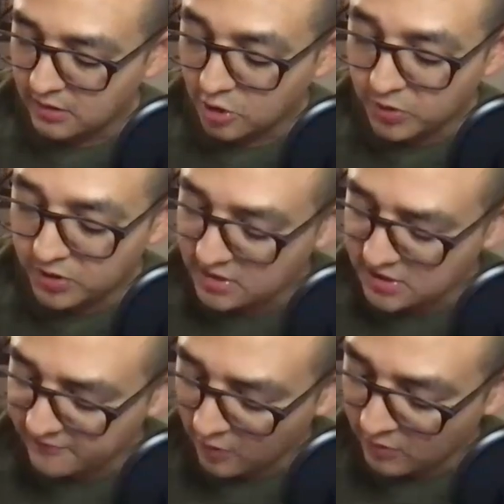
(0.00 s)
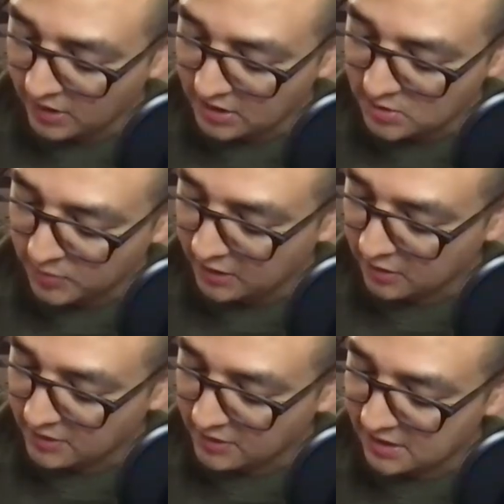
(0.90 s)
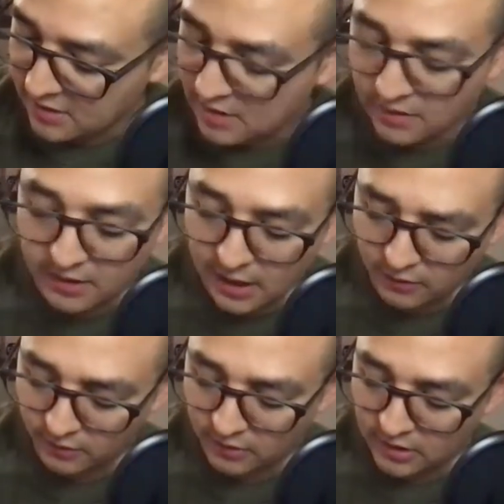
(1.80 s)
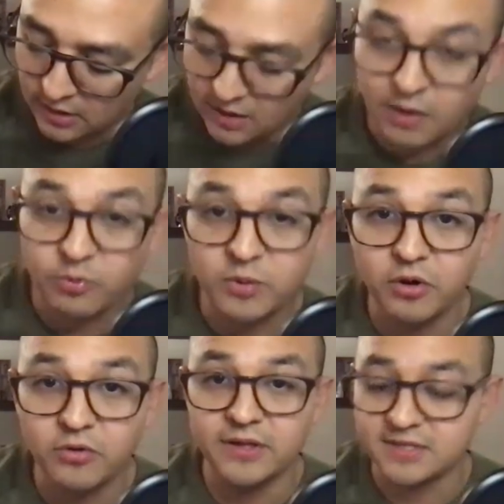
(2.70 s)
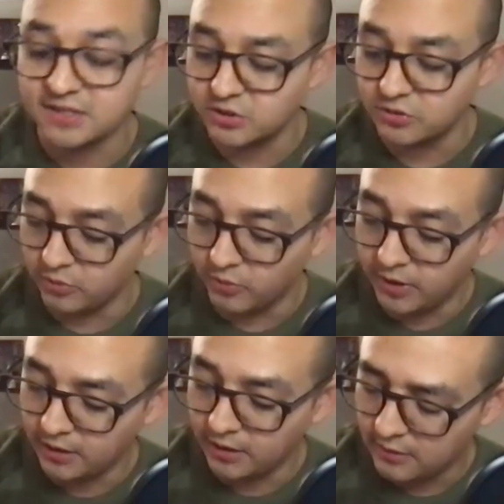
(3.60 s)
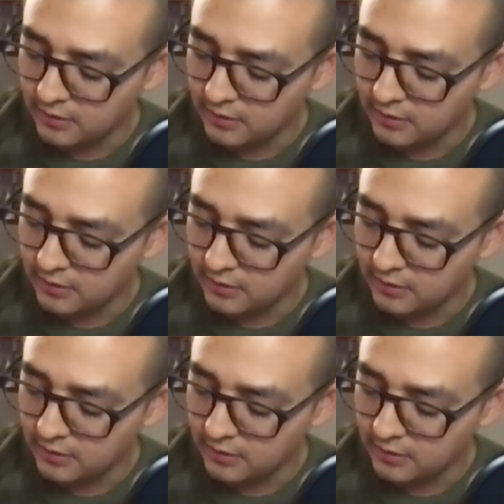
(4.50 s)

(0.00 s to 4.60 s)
You put this phone on speaker and set it on the counter, and we both listened to it ring.